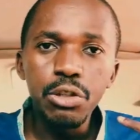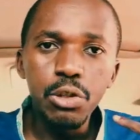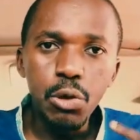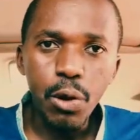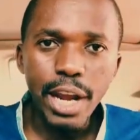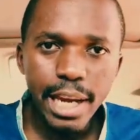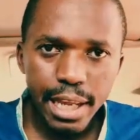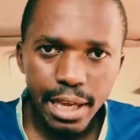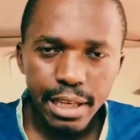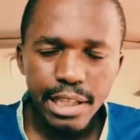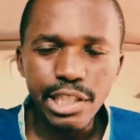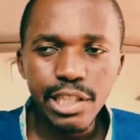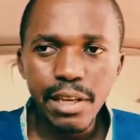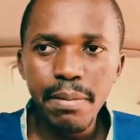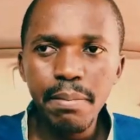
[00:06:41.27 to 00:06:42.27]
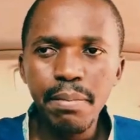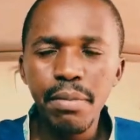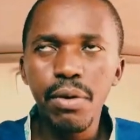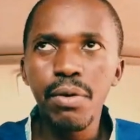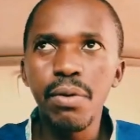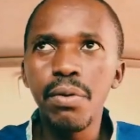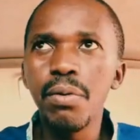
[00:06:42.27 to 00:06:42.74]
Joining a
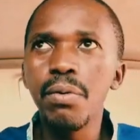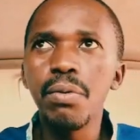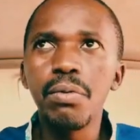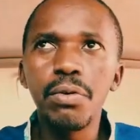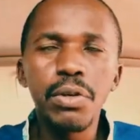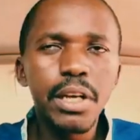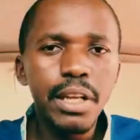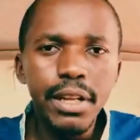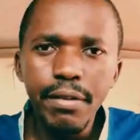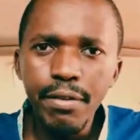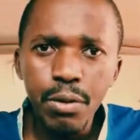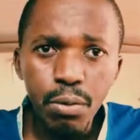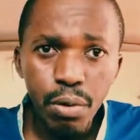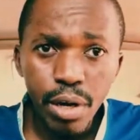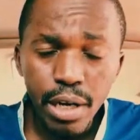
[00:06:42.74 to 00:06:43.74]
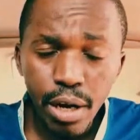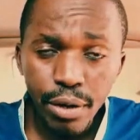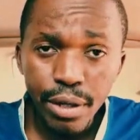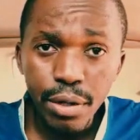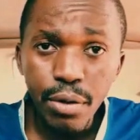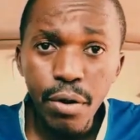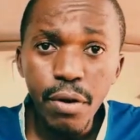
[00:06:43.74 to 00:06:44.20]
gym, or you could even work
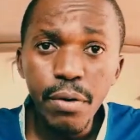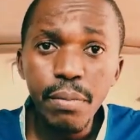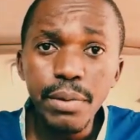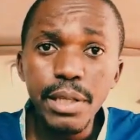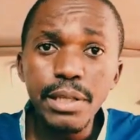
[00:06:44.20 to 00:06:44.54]
out at home.